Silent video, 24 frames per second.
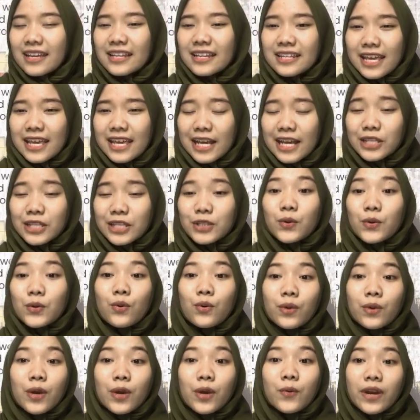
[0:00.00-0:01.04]
next
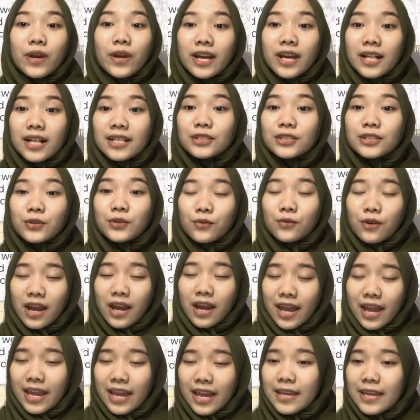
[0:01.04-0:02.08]
we will
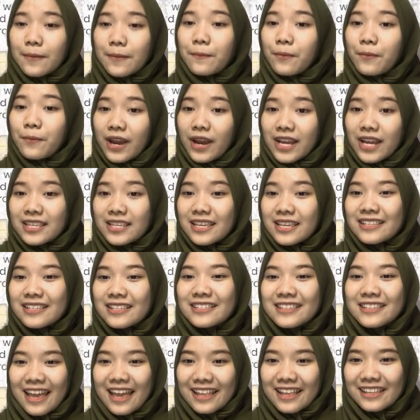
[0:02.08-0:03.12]
try practice
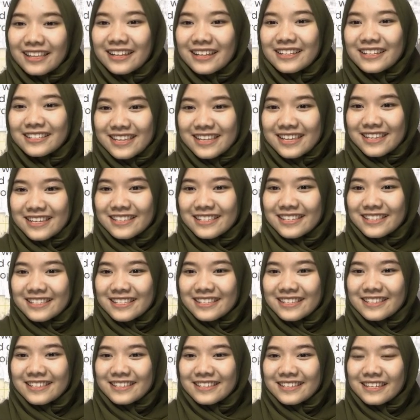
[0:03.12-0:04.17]

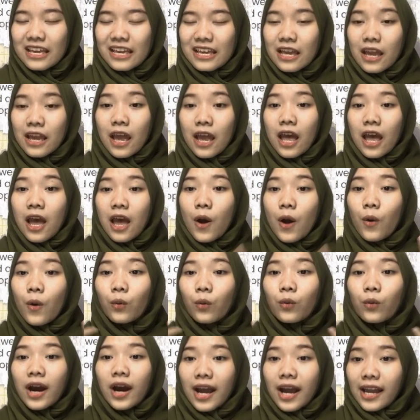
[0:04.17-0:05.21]
sentences.
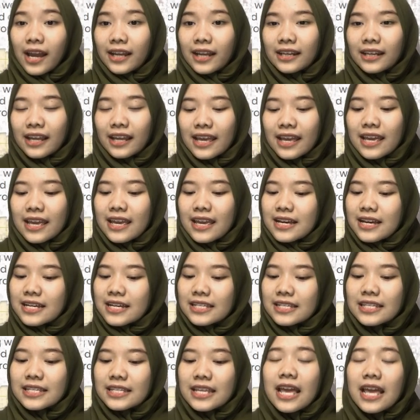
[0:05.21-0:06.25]
One
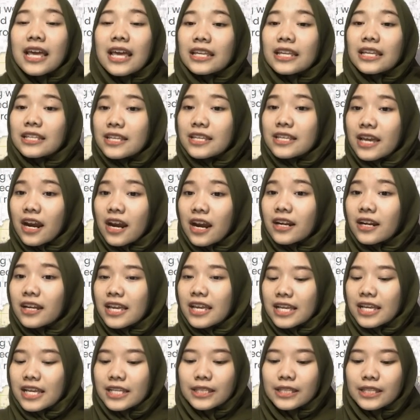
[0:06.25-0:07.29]
is, there
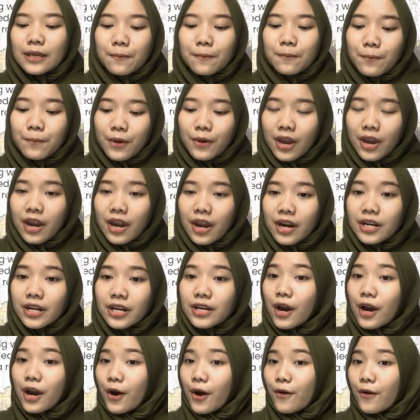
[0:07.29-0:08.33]
is a pair
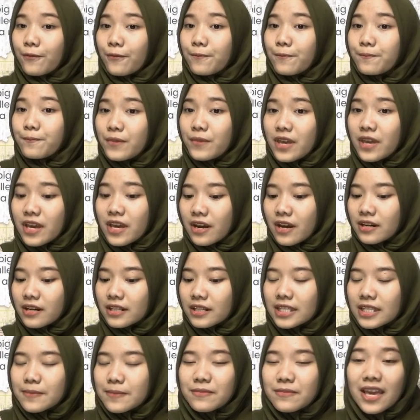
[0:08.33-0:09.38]
of
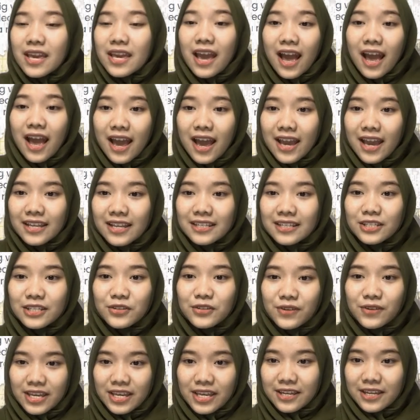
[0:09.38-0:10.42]
bears behind the
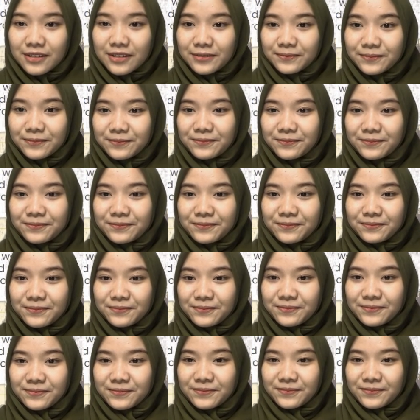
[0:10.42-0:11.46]
tree.
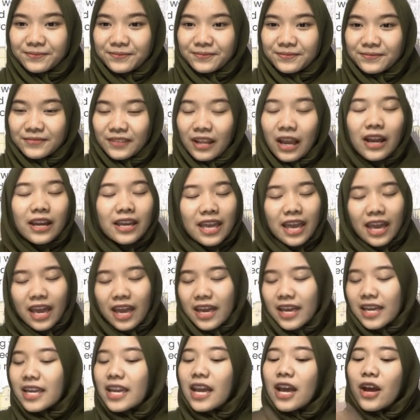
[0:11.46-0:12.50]

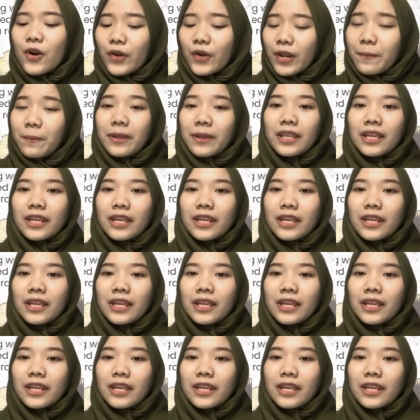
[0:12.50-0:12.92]
Okay, repeat